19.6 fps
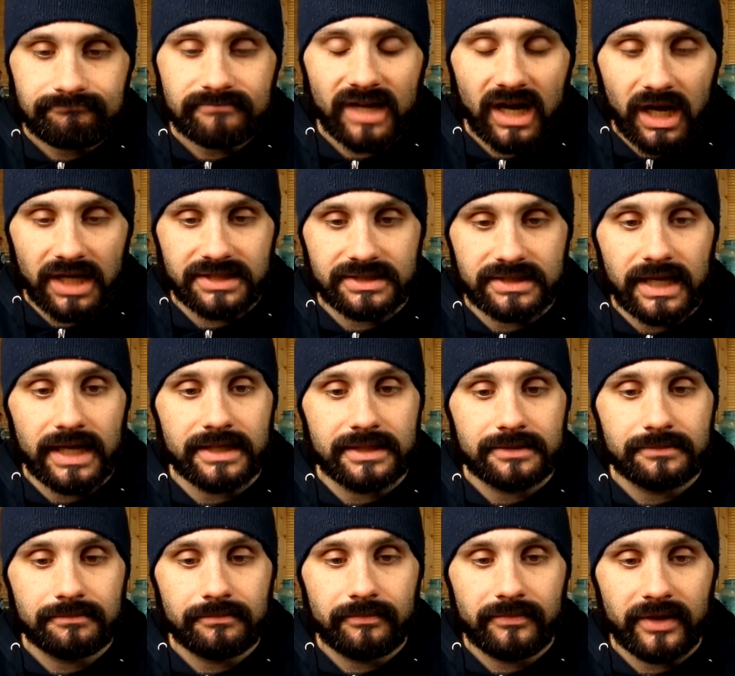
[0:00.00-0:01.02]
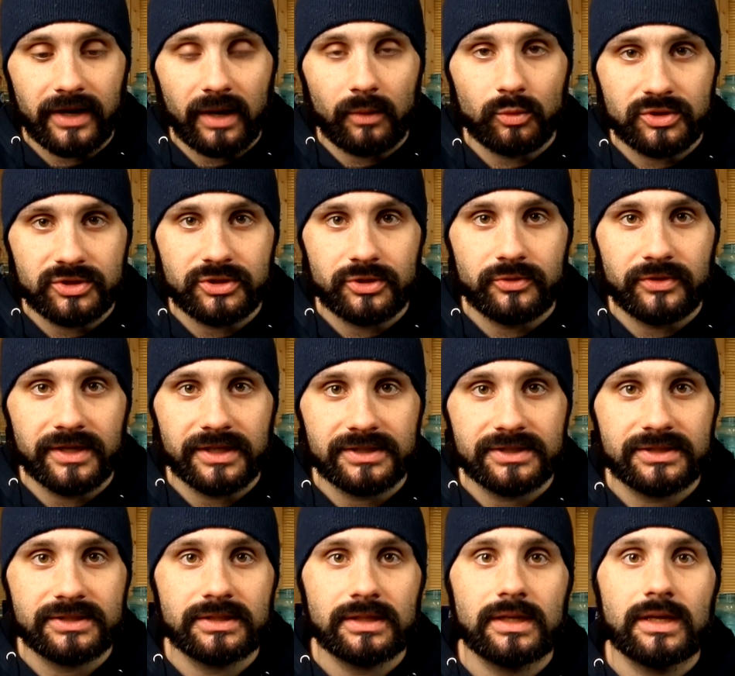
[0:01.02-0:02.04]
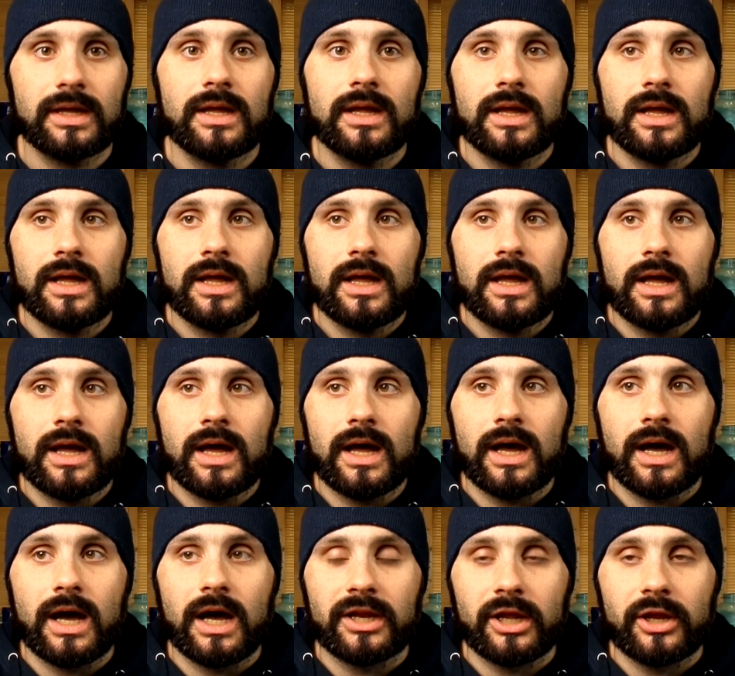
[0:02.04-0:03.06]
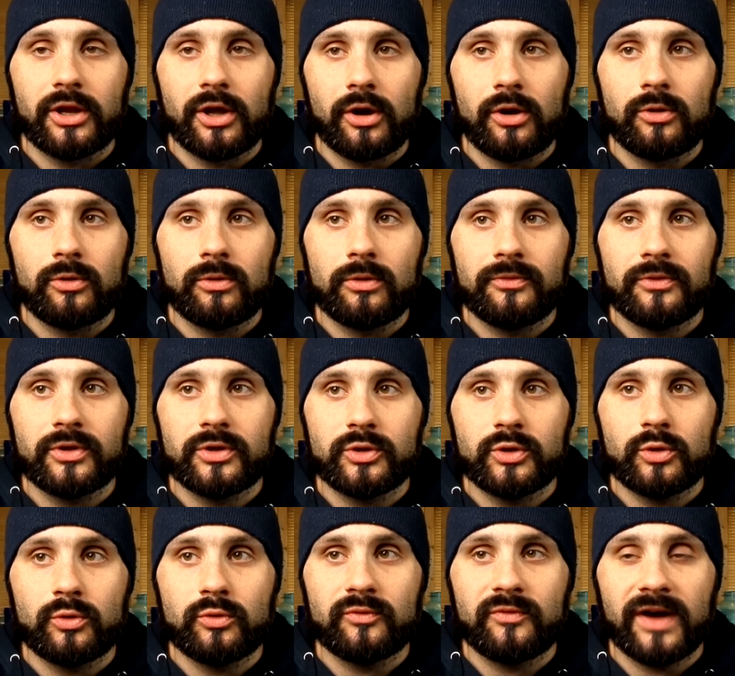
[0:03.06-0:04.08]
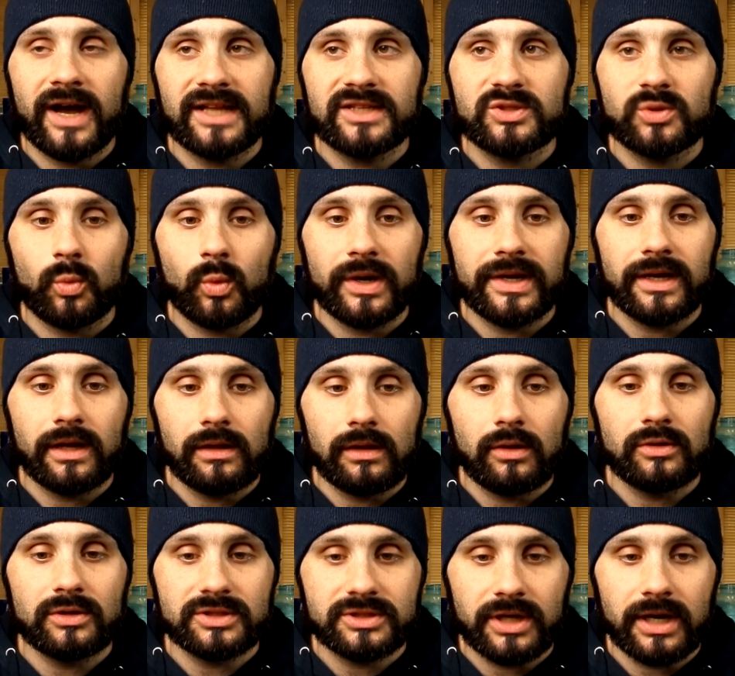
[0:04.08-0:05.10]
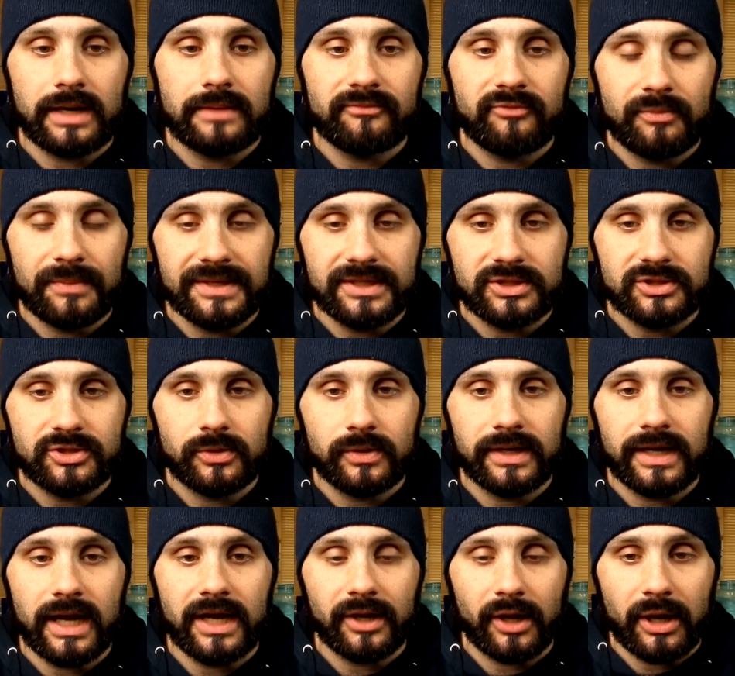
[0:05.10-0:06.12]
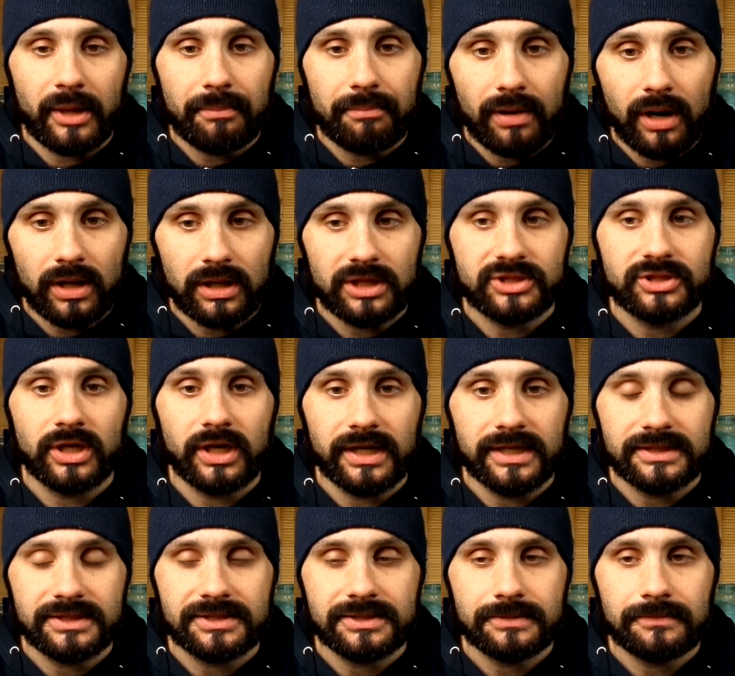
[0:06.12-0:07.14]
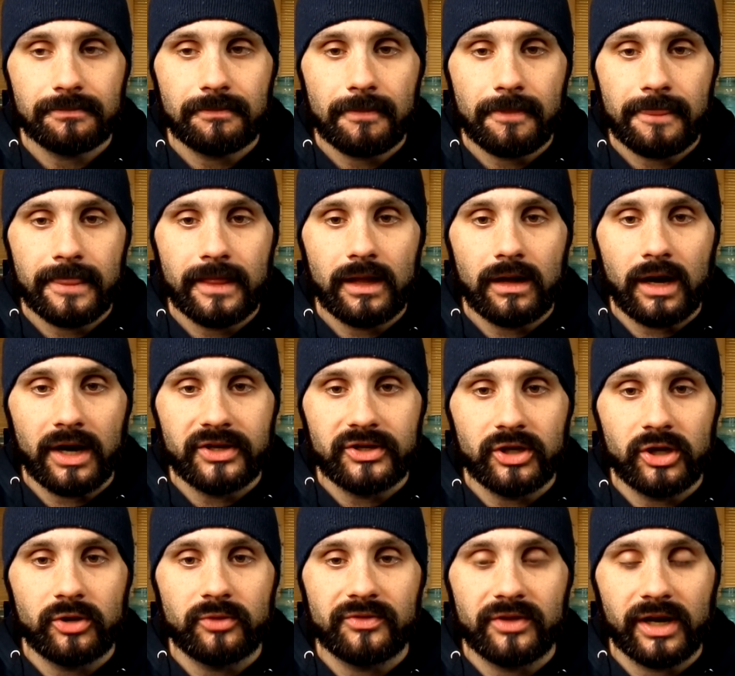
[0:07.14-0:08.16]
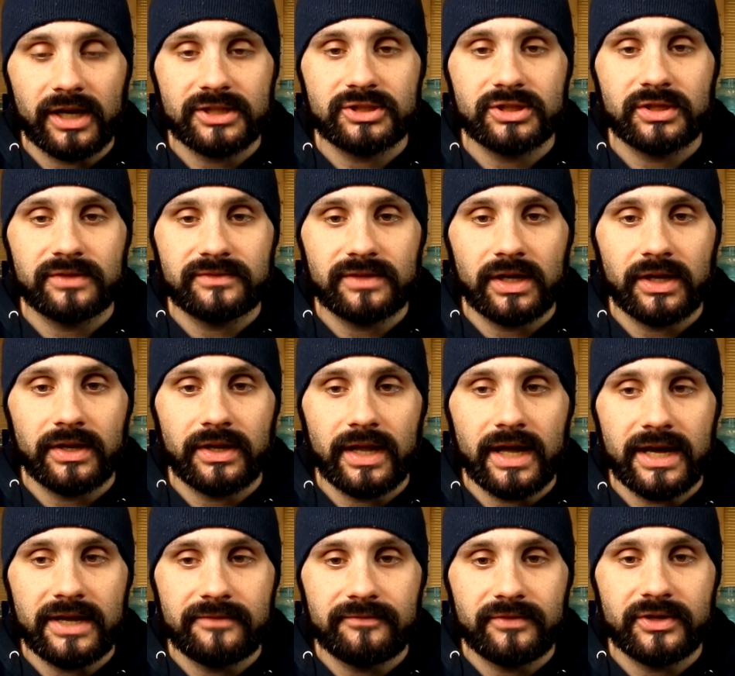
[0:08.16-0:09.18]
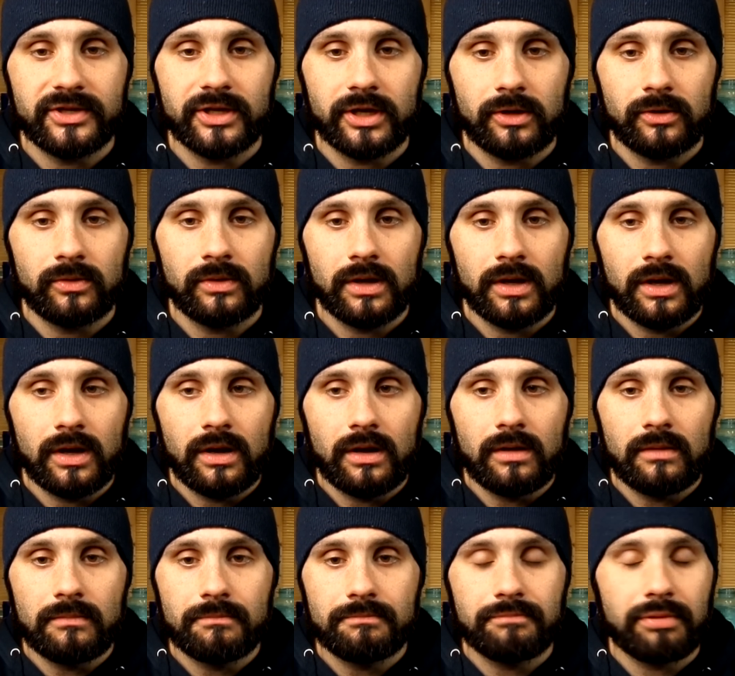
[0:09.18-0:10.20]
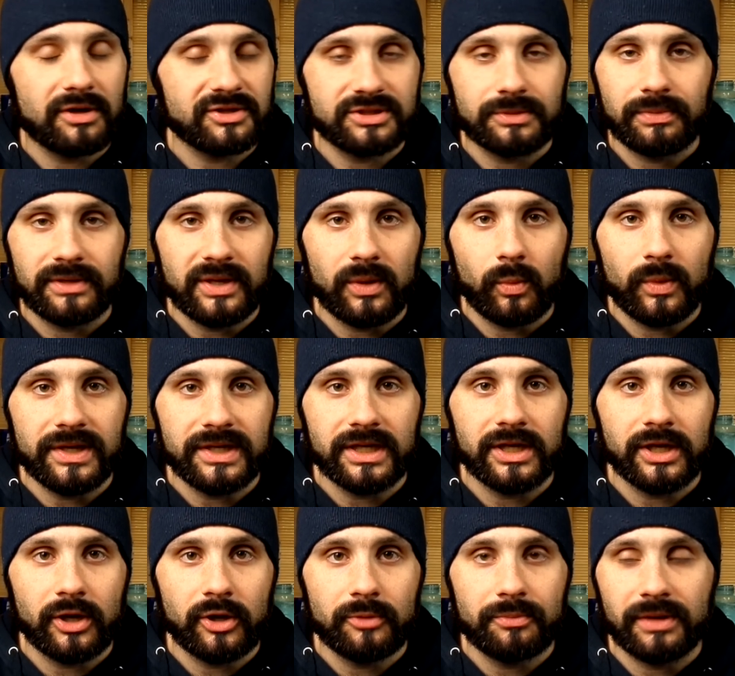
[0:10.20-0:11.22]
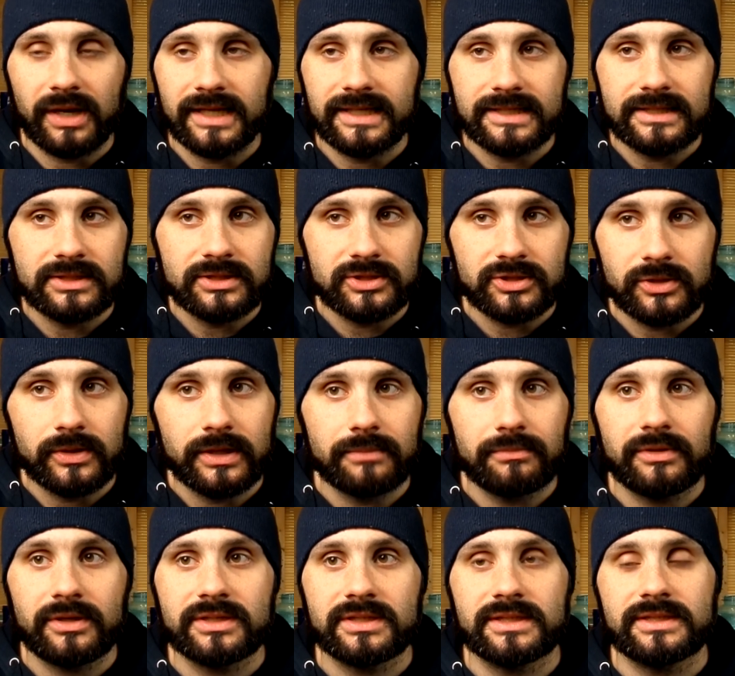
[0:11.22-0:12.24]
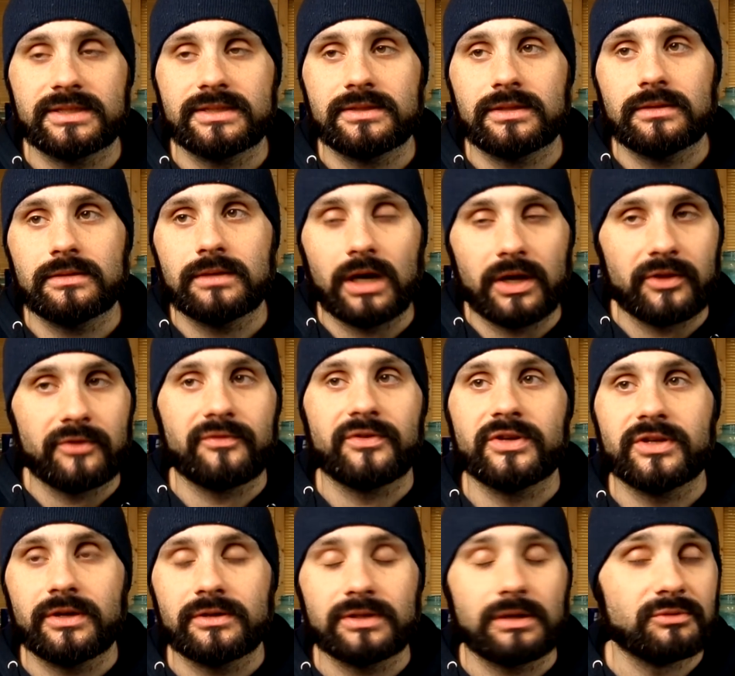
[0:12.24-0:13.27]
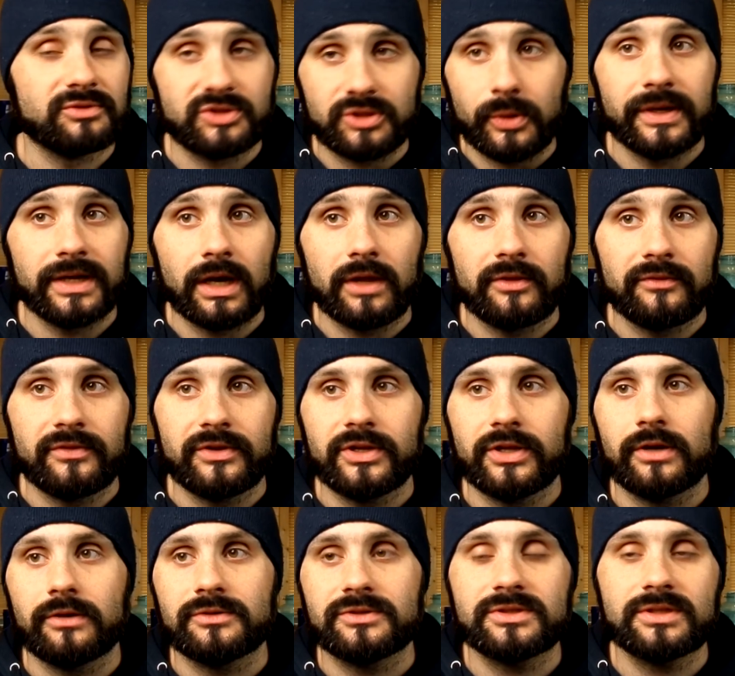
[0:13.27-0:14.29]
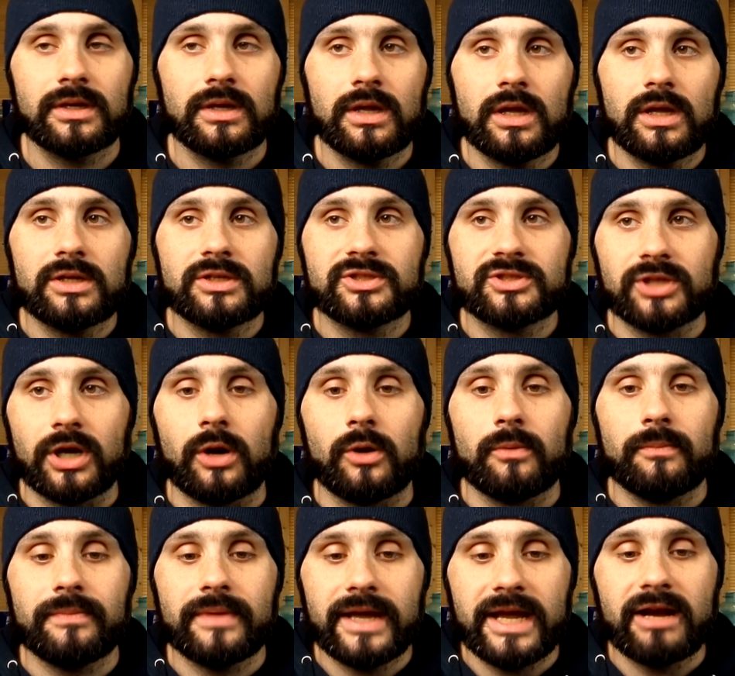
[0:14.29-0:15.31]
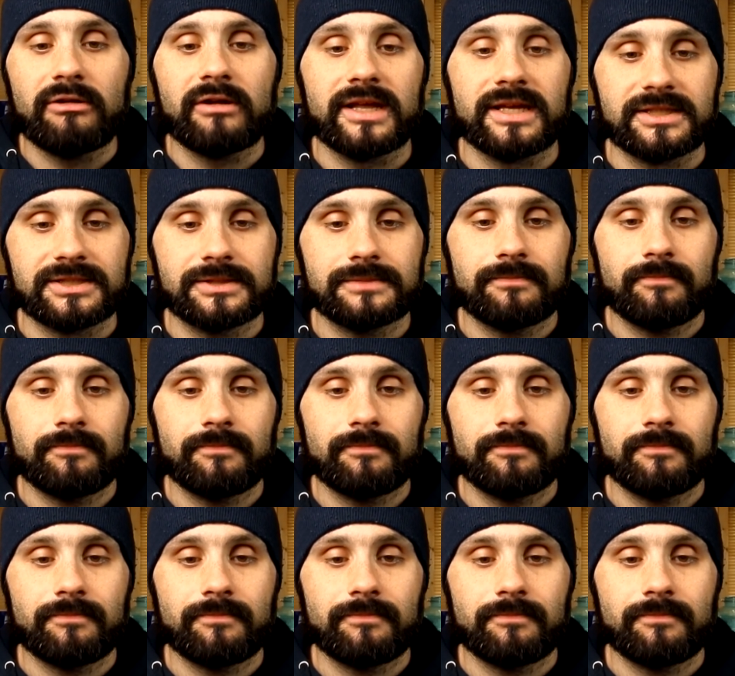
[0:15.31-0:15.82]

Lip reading: I said that I would do this. And I know that you've had to wait a long time for me to do it, and I apologise. I know that I should have done a video possibly a week ago, but I didn't do it because I did other videos. I was doing other videos. So, here it is.